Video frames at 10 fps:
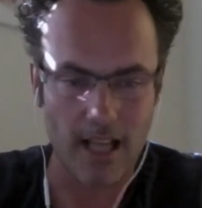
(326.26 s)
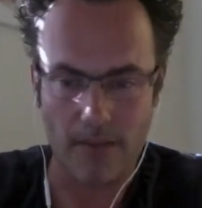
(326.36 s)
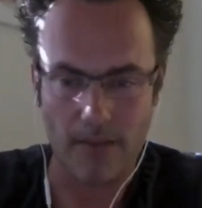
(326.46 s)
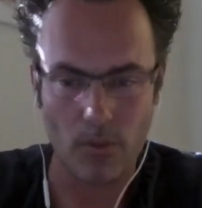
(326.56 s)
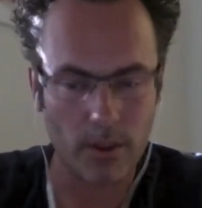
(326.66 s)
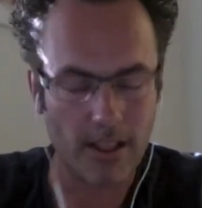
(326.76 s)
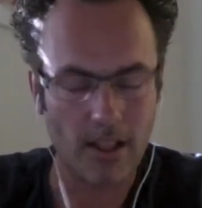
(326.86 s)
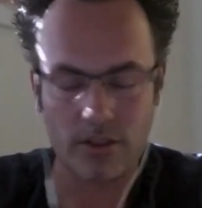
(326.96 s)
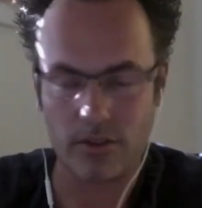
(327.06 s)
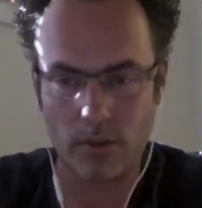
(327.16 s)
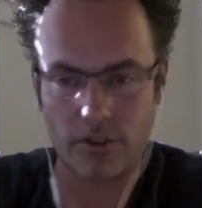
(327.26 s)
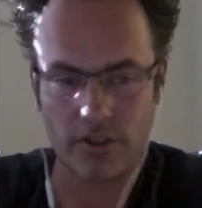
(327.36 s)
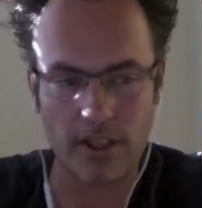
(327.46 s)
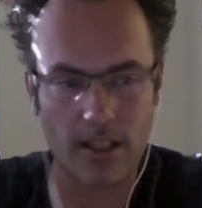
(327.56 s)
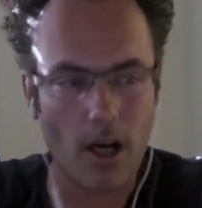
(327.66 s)
everyone else will
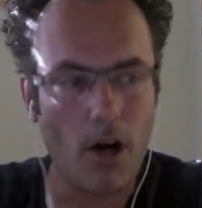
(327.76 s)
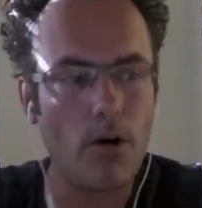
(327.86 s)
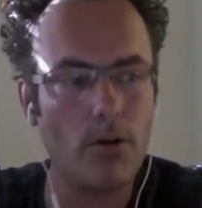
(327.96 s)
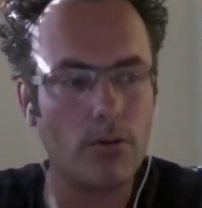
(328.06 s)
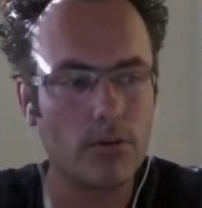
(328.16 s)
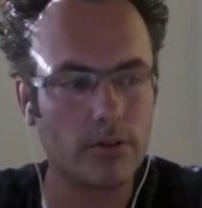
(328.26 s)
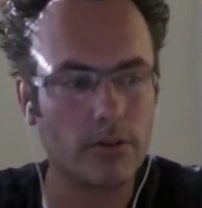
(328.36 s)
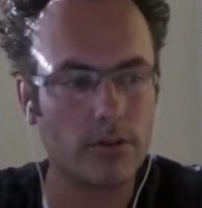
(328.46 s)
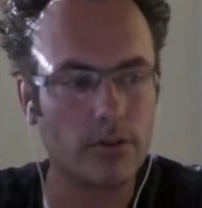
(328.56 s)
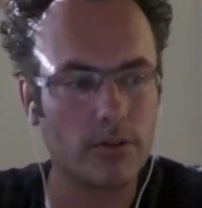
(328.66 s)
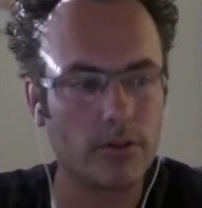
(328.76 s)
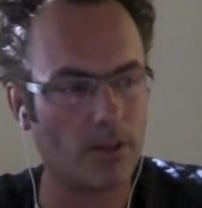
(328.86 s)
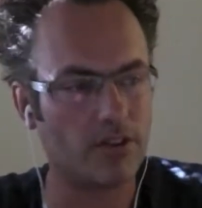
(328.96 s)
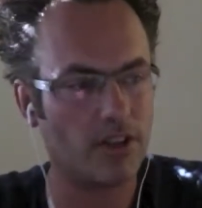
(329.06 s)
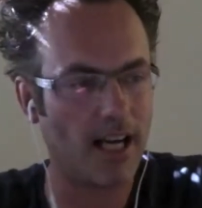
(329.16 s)
say, "Oh, that
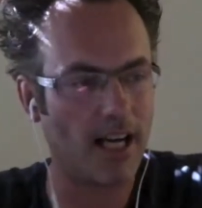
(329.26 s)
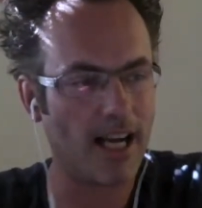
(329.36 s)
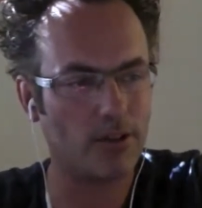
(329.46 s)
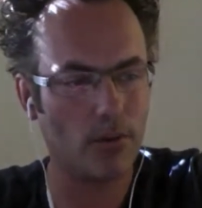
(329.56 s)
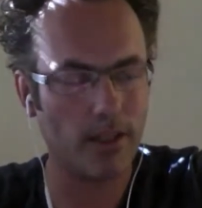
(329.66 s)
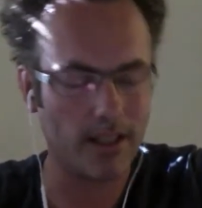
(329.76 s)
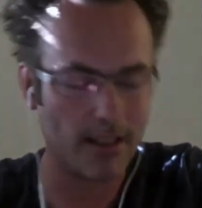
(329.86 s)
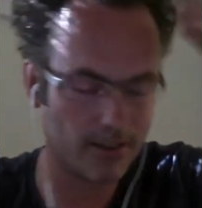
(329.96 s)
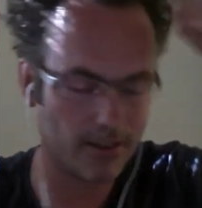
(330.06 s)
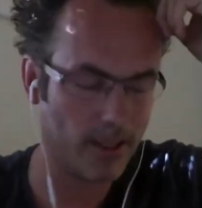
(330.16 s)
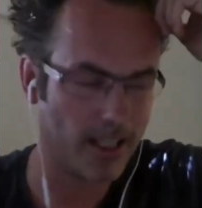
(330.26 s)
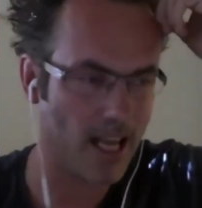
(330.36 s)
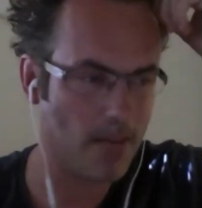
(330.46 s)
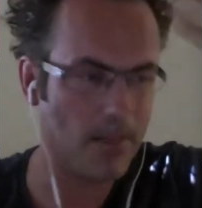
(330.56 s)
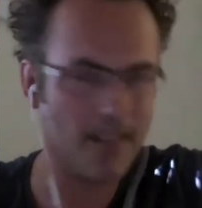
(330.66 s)
was the guy
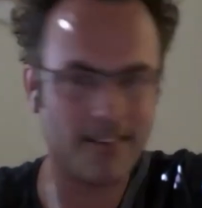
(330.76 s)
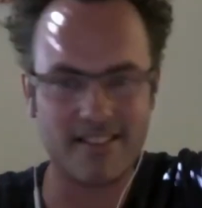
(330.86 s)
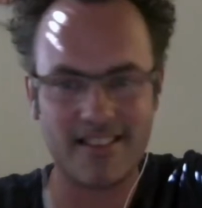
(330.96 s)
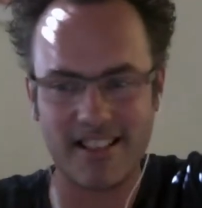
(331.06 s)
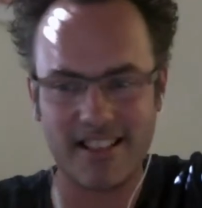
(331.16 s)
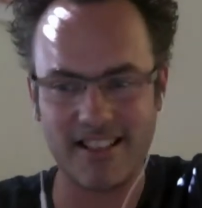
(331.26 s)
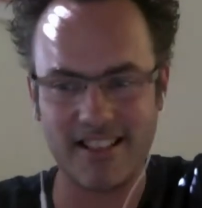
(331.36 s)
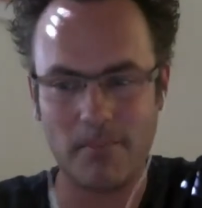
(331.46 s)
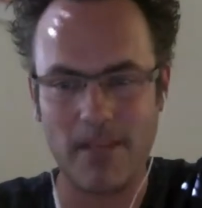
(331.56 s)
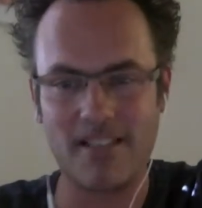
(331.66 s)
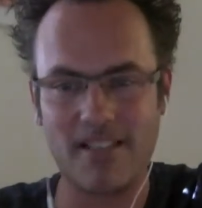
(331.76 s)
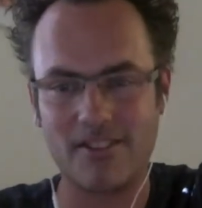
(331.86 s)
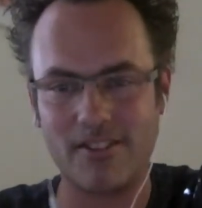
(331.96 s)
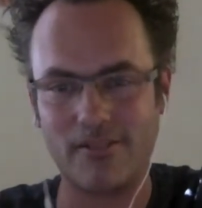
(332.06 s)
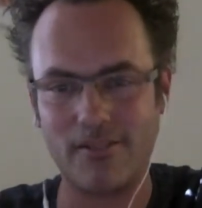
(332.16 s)
doing A/B testing in the
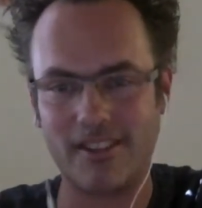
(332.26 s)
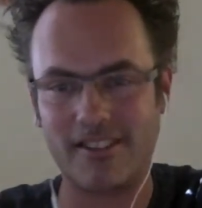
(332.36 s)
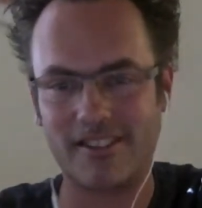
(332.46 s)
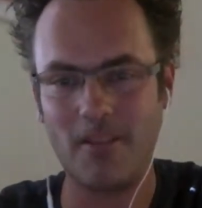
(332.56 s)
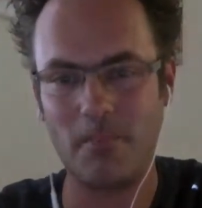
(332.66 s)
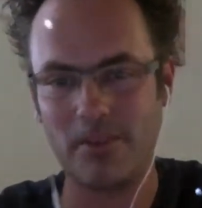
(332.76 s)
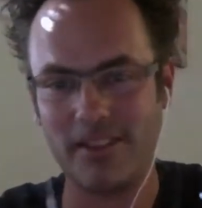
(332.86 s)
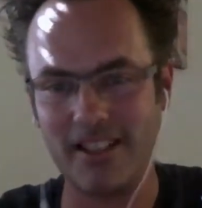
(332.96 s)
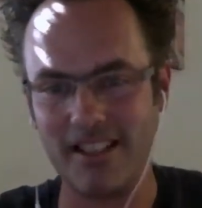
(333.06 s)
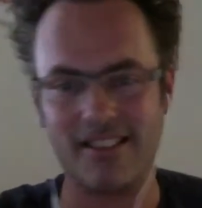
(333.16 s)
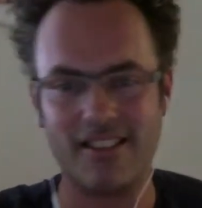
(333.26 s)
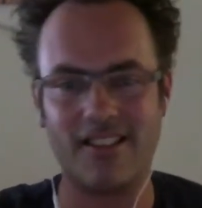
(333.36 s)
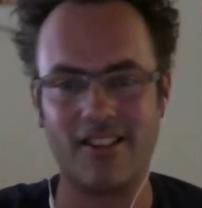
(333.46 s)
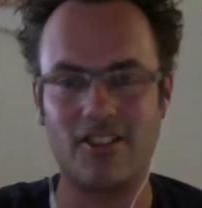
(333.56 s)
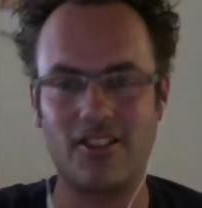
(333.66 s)
basement of our company.
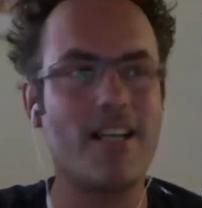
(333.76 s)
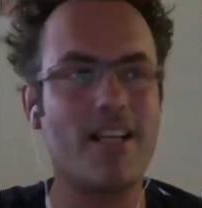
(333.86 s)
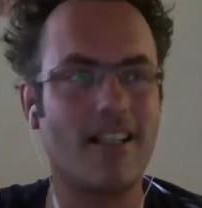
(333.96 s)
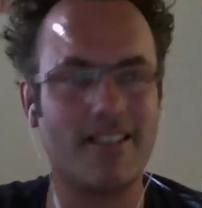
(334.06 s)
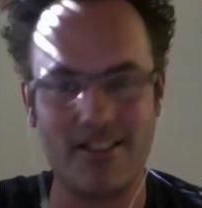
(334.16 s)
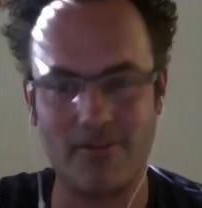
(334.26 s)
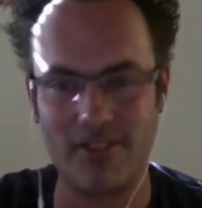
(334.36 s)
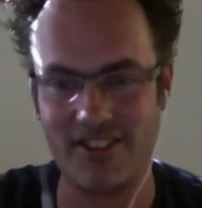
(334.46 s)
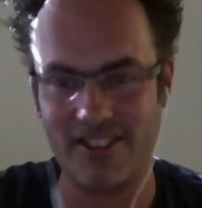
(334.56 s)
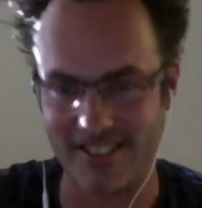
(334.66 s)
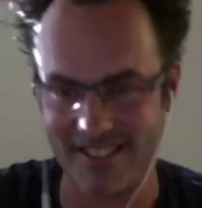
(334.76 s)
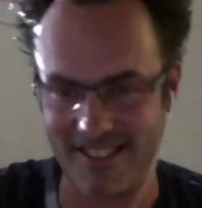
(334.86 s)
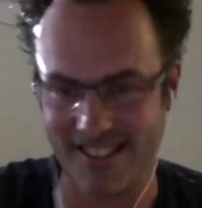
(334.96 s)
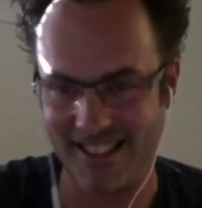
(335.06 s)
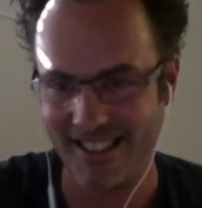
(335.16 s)
So he got his
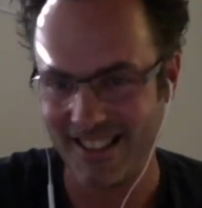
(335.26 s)
results."